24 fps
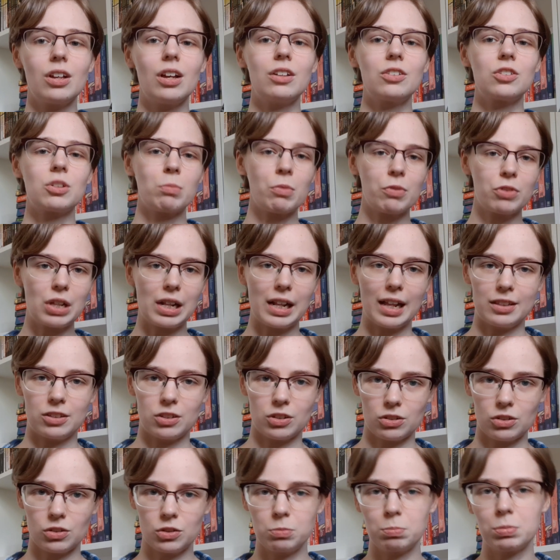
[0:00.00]
some of the
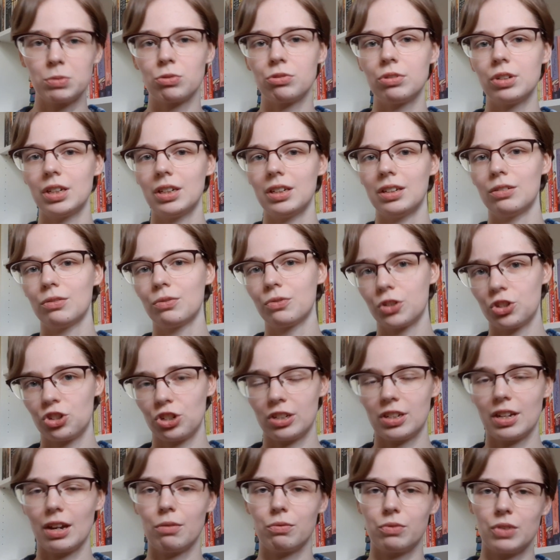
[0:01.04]
letters between
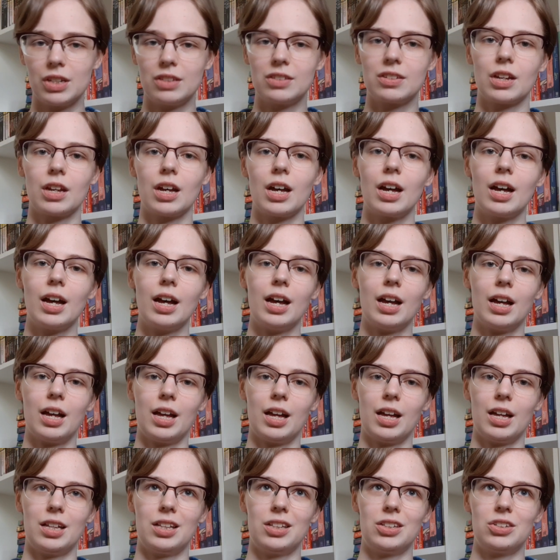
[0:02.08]
Virginia and Vita
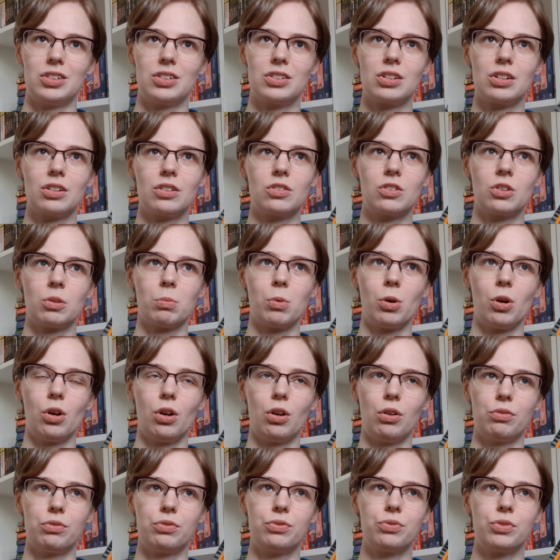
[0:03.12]
and some
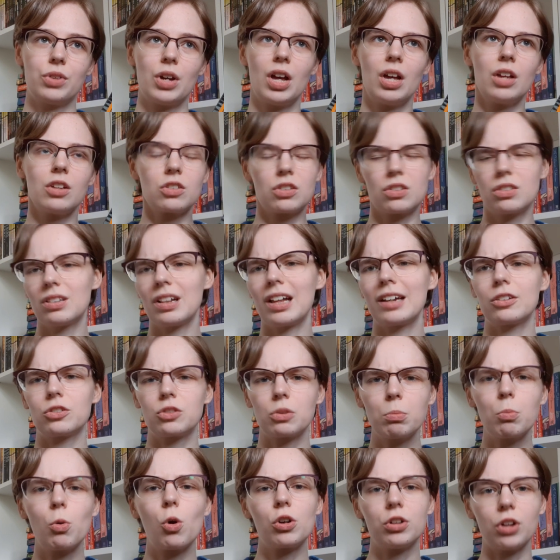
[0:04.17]

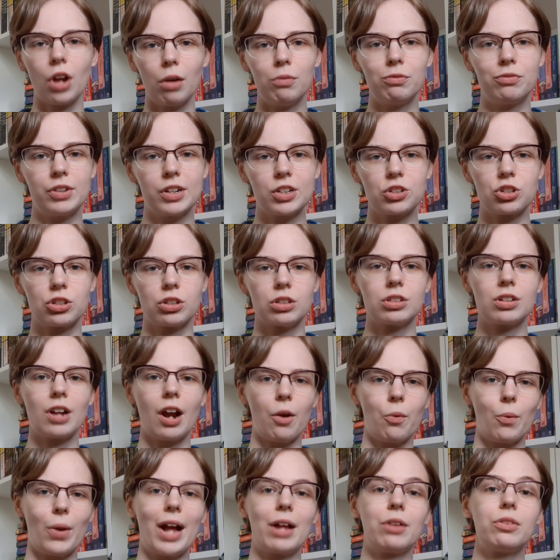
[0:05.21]
more nonfiction
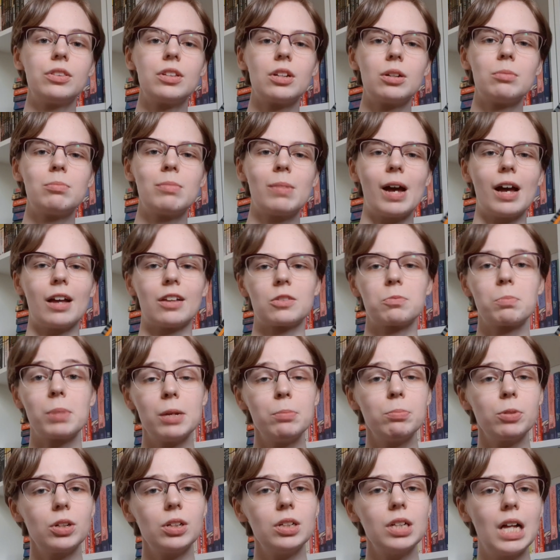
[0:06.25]
around them as
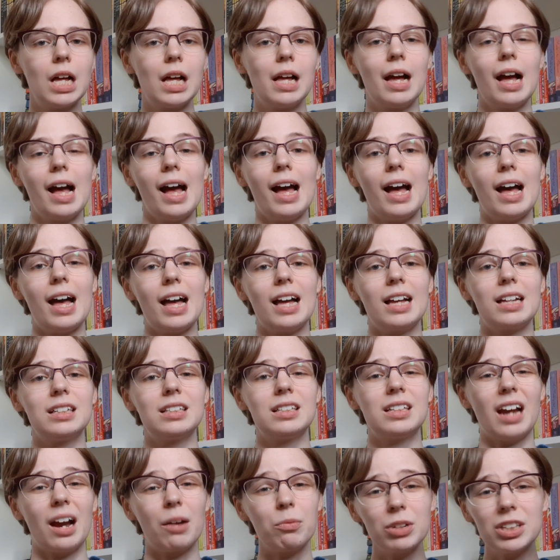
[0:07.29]
people.
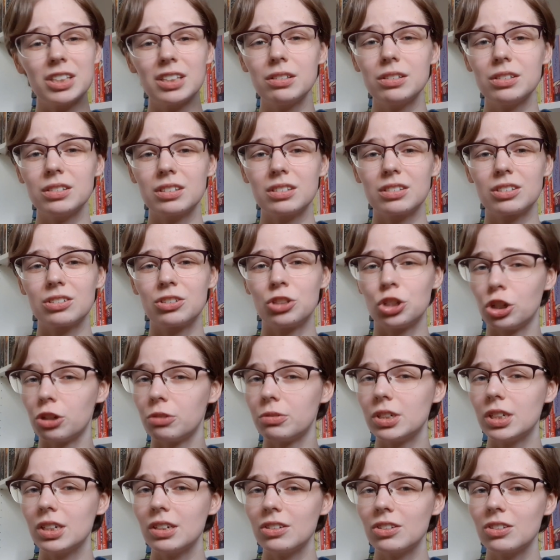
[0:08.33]
And I'm really
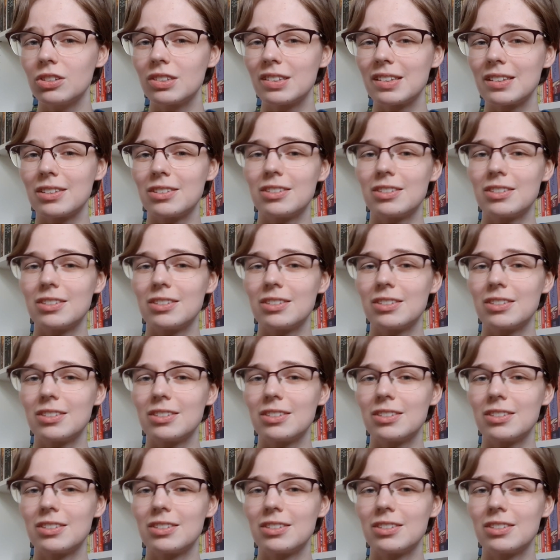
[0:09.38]
curious to